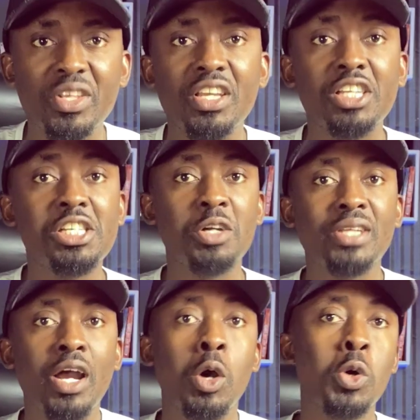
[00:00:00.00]
A
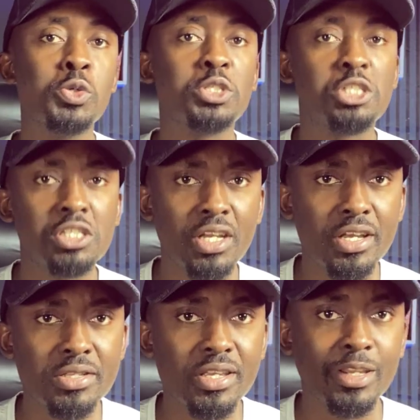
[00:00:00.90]
shareholder owns
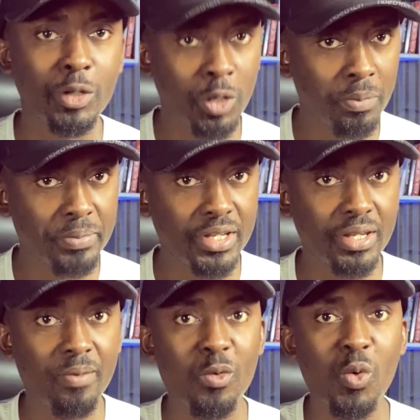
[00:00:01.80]
shares in a company
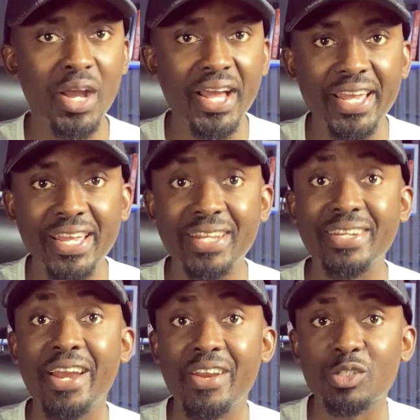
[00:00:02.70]
while a
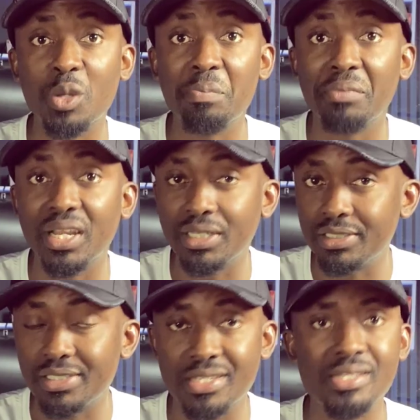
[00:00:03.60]
director
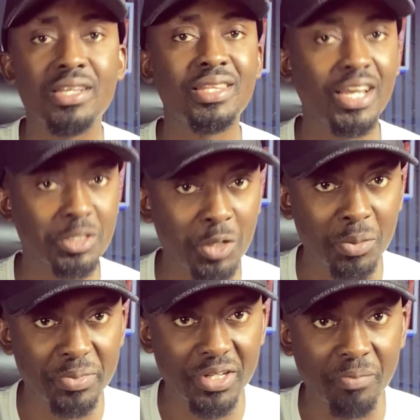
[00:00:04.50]
manages that
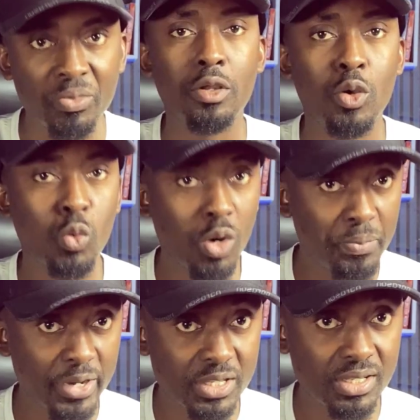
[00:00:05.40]
company. One
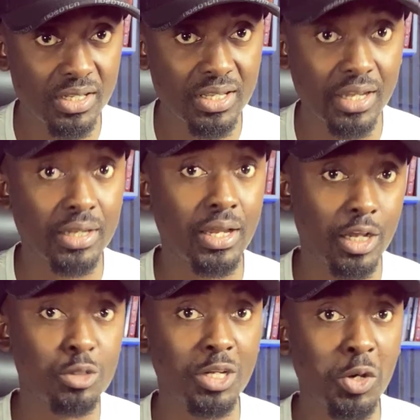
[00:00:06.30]
person can
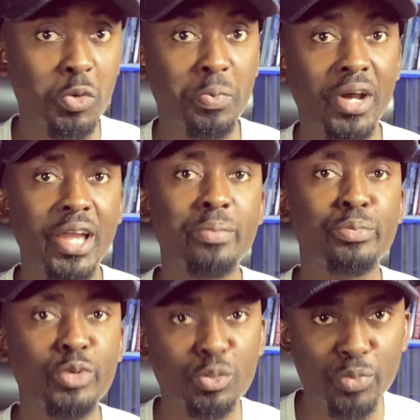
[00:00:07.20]
actually occupy
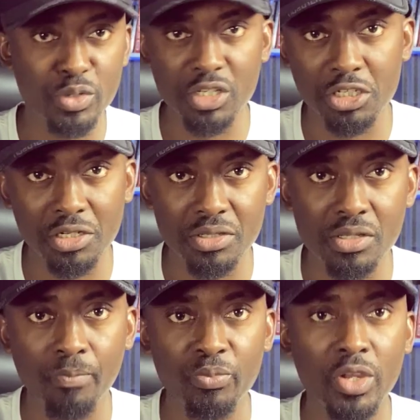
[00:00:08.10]
both positions,
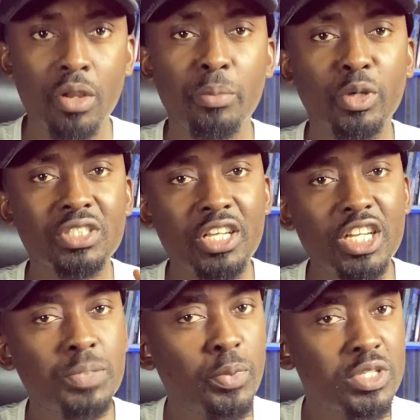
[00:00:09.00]
but
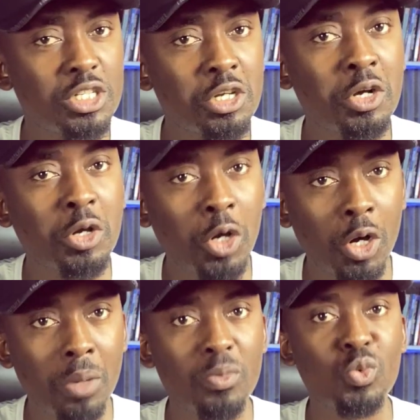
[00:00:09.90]
each position
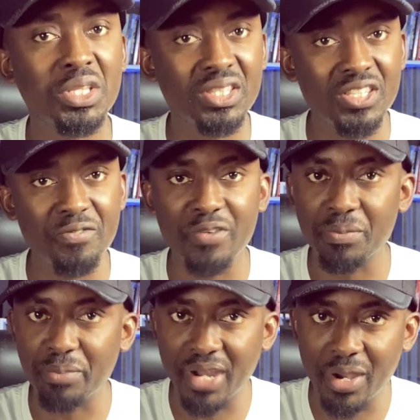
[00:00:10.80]
comes with different
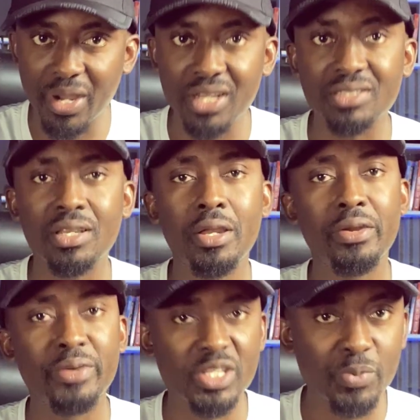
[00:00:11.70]
powers,
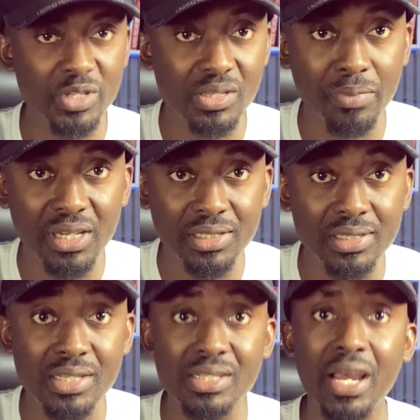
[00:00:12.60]

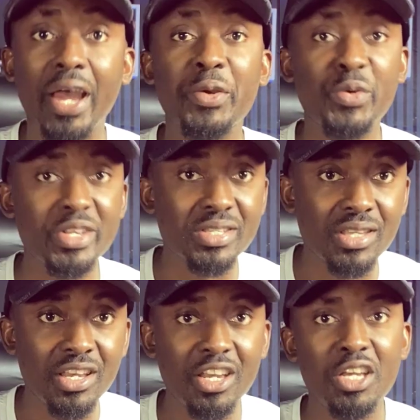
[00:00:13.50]
responsibilities, and risk.
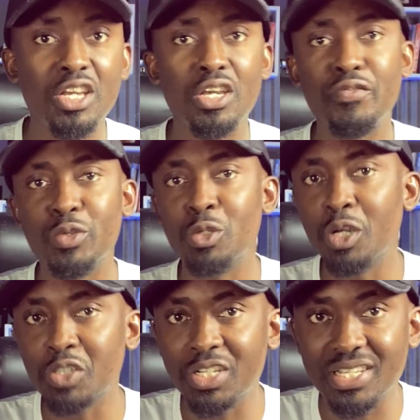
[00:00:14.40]
If you do not
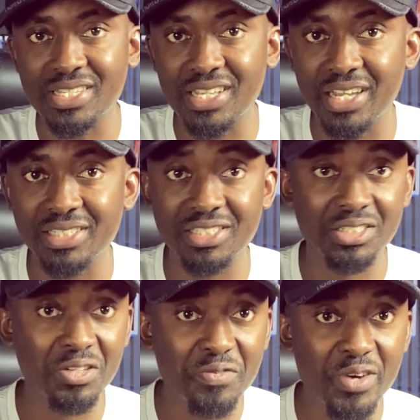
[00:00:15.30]
understand the
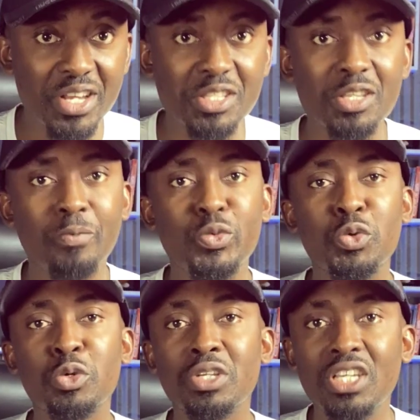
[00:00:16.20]
difference, you
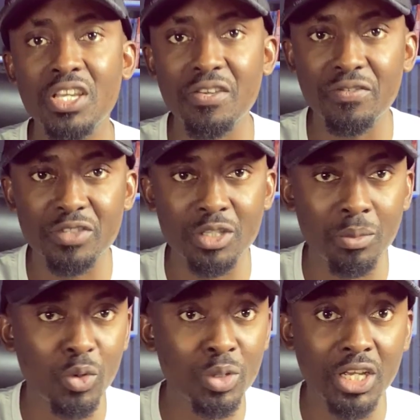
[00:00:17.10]
could give some
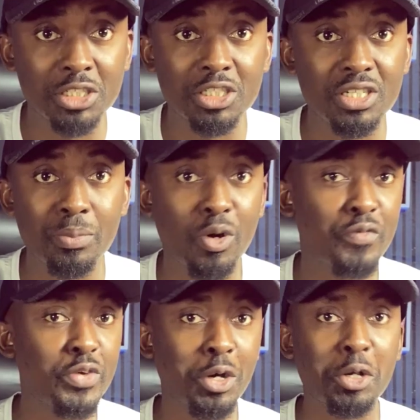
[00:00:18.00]
ownership of
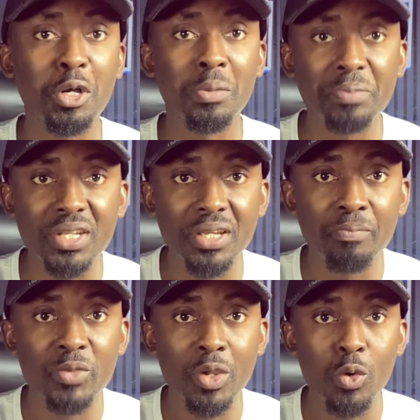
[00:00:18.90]
your company
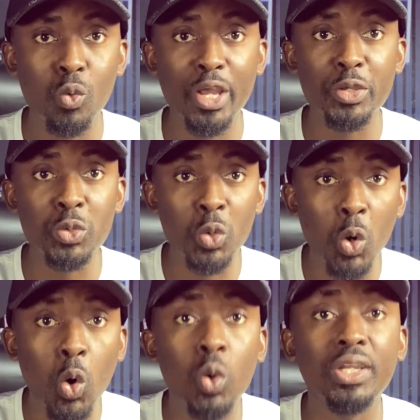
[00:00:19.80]
when you
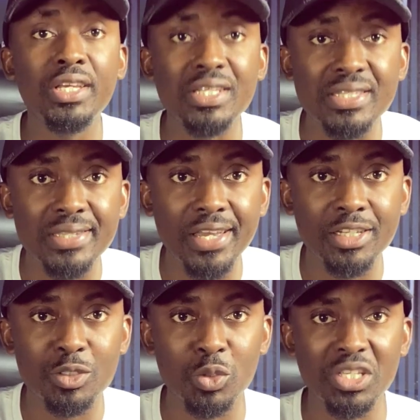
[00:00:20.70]
only intend
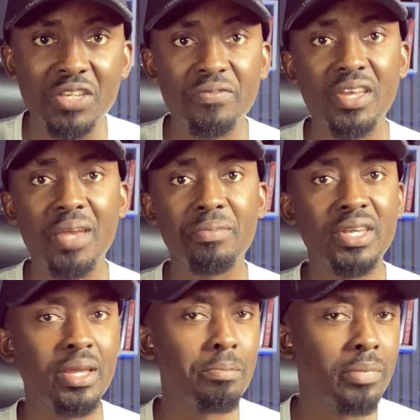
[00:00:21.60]
to give them
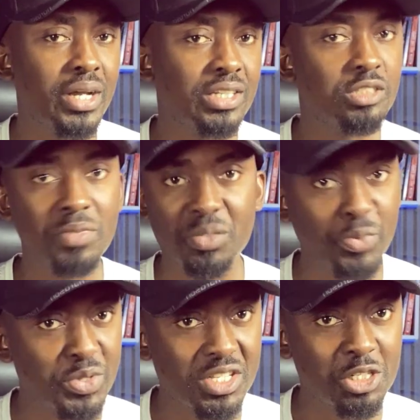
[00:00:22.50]
a management
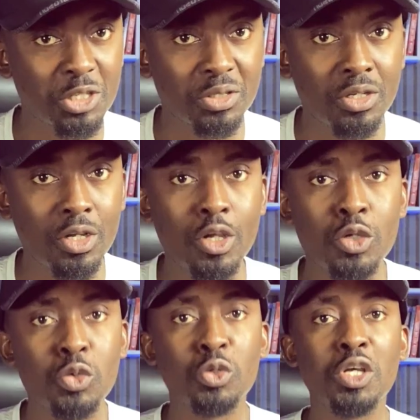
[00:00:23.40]
position.
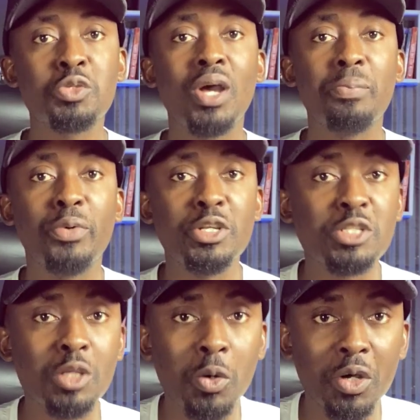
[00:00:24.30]
You could also appoint
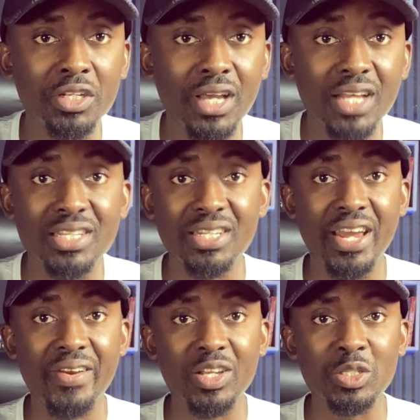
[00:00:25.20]
someone as a
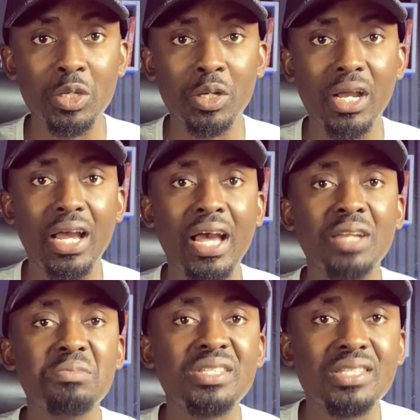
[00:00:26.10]
director and
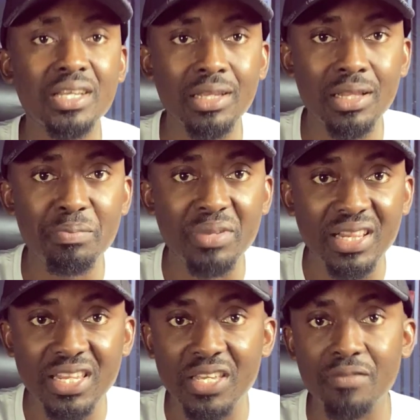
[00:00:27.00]
mistakenly
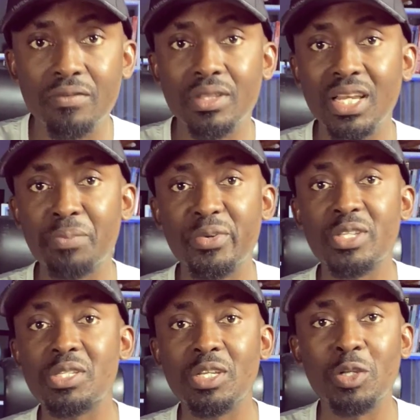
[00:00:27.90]
believe that
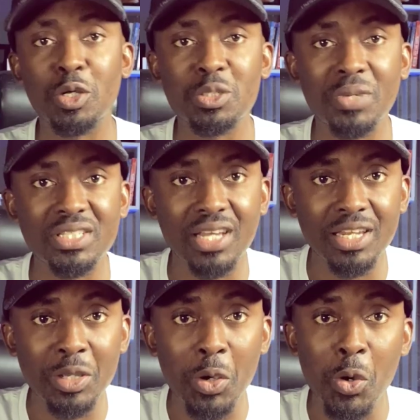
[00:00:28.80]
person
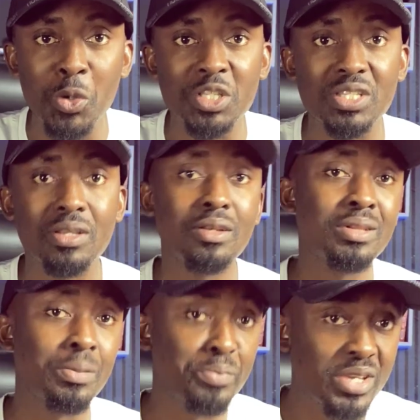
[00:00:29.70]
automatically owns the
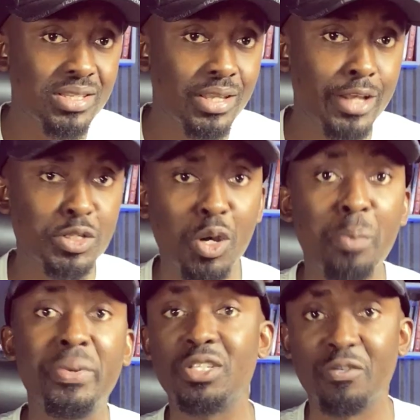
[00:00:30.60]
business or
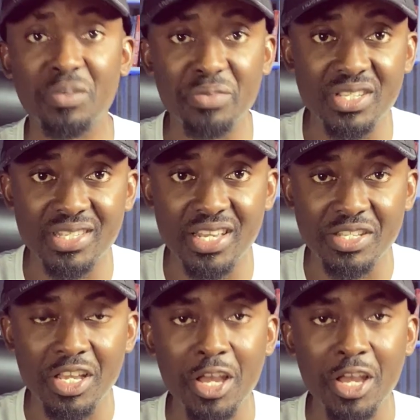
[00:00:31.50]
part of the business.